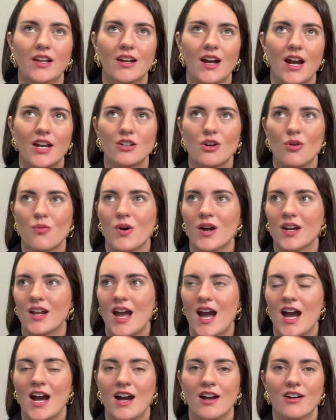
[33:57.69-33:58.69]
I don't want to
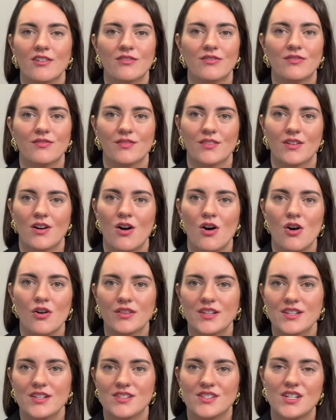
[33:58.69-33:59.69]
have all
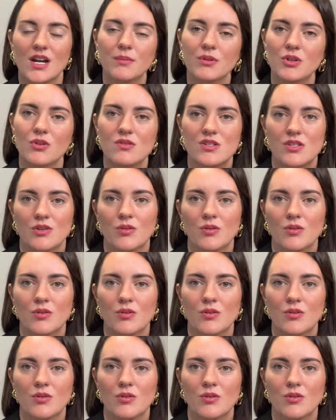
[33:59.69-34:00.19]
these W-2